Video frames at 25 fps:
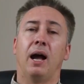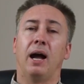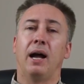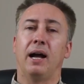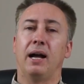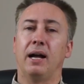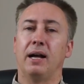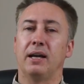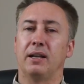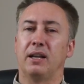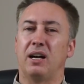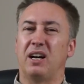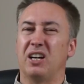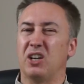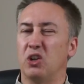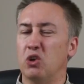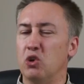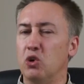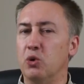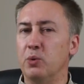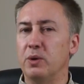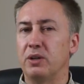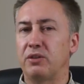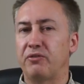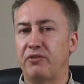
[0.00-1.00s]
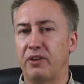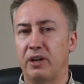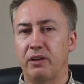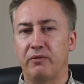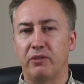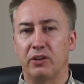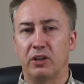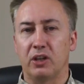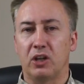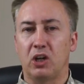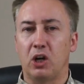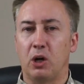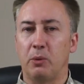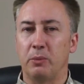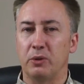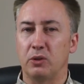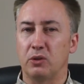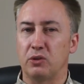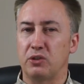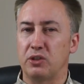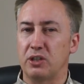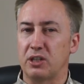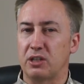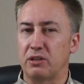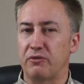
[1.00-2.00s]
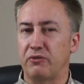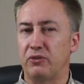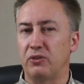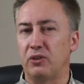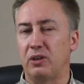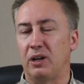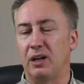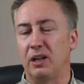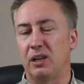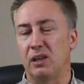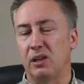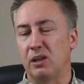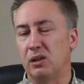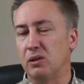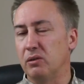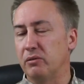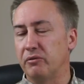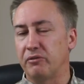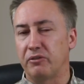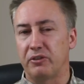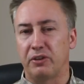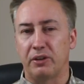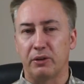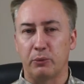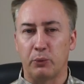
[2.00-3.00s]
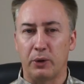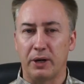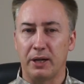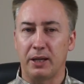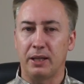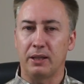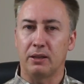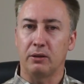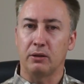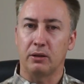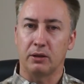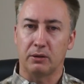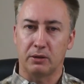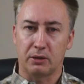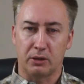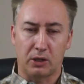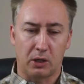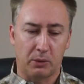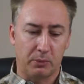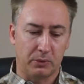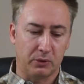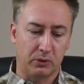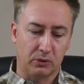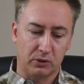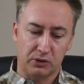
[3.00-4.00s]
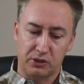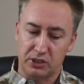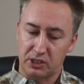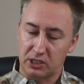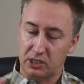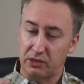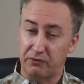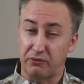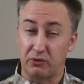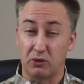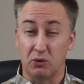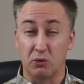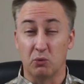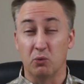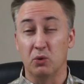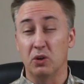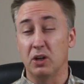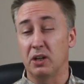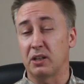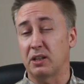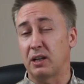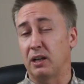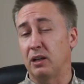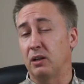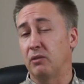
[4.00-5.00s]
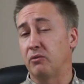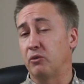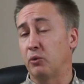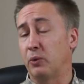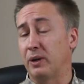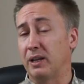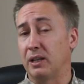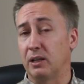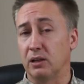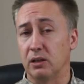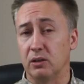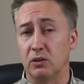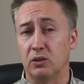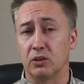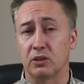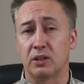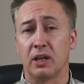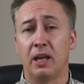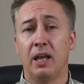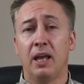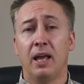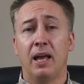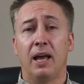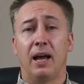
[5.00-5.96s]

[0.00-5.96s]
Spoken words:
And I always favoured the Commodore 64. I loved the way that the Commodore 64 worked. I loved the way it looked.